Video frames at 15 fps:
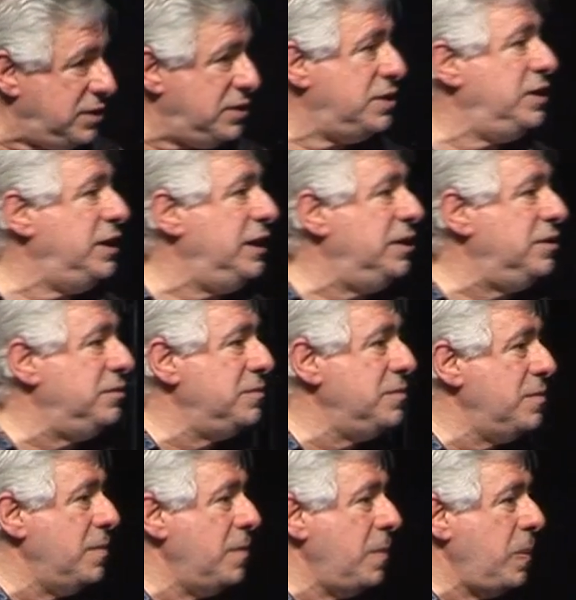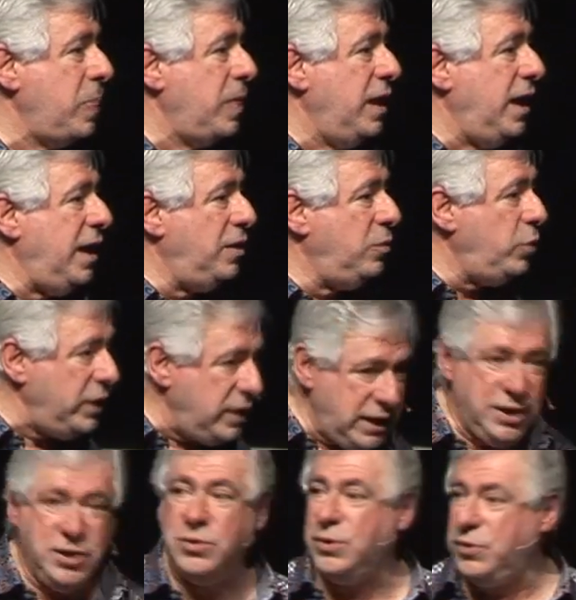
is a need, and we need to